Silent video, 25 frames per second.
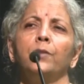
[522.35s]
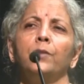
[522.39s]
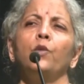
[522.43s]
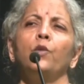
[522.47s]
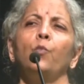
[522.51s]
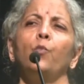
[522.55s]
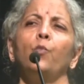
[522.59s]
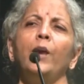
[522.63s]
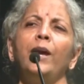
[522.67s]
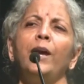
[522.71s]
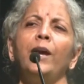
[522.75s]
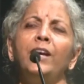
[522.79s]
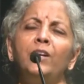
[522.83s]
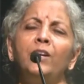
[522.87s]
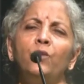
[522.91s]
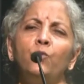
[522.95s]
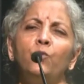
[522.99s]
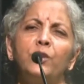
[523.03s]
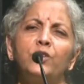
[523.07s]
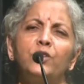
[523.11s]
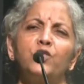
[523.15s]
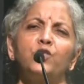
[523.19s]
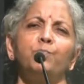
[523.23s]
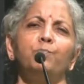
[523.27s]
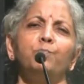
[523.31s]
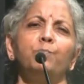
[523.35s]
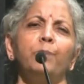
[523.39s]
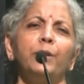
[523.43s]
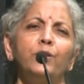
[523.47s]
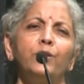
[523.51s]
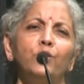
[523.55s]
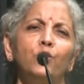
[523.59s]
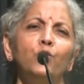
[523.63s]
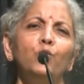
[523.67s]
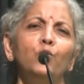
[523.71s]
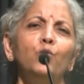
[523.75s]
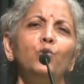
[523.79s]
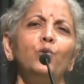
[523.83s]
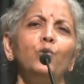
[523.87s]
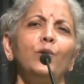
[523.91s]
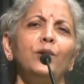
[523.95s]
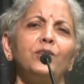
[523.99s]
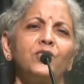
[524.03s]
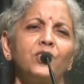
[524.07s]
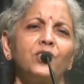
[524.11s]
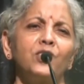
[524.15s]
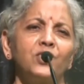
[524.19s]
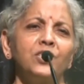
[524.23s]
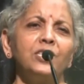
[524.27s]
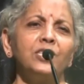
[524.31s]
The way in which Bengaluru
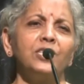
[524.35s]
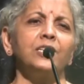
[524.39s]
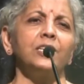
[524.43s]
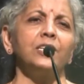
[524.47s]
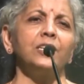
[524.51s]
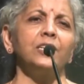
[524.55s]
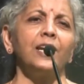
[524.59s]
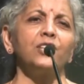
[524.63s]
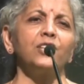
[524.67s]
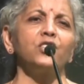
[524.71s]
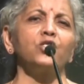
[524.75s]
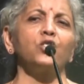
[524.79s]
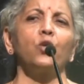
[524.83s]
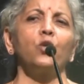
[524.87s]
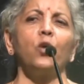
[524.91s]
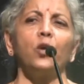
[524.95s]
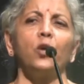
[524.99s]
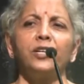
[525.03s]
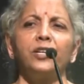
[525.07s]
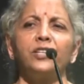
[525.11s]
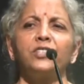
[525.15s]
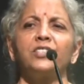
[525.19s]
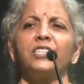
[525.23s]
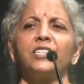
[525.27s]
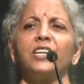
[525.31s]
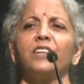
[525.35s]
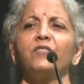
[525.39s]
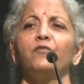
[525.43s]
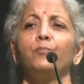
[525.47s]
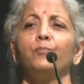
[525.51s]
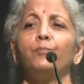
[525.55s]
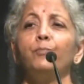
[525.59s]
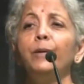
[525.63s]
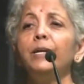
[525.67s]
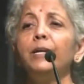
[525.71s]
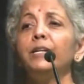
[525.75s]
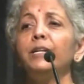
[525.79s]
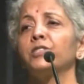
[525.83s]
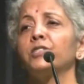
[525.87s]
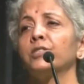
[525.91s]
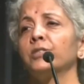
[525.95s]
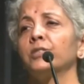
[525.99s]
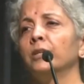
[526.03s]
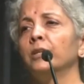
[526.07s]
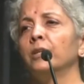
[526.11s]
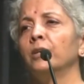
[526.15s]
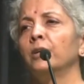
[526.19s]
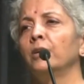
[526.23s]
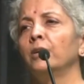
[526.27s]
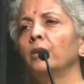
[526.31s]
as a city has got itself built
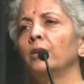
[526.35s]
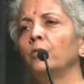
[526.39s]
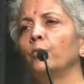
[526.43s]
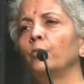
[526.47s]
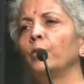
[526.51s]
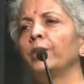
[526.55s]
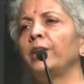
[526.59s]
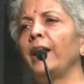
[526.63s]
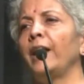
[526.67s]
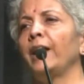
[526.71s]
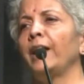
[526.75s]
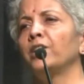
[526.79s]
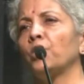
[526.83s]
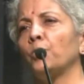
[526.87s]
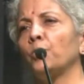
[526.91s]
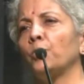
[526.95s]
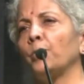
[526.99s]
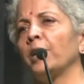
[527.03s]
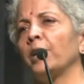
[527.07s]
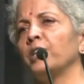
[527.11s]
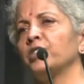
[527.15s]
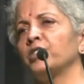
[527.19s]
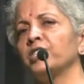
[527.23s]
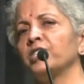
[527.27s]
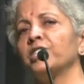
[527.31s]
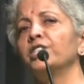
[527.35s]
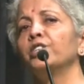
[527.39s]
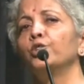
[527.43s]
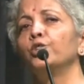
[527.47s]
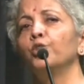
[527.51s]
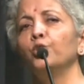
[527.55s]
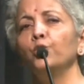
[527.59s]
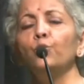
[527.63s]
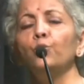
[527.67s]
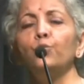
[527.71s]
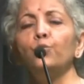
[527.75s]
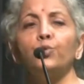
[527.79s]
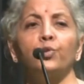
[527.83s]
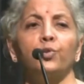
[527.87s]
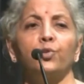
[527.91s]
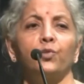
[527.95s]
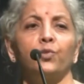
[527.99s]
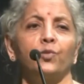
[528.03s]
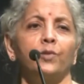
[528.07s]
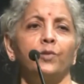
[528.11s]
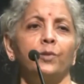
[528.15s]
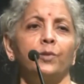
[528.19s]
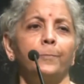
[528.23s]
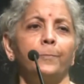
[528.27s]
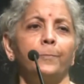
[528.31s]
with enterprising youth.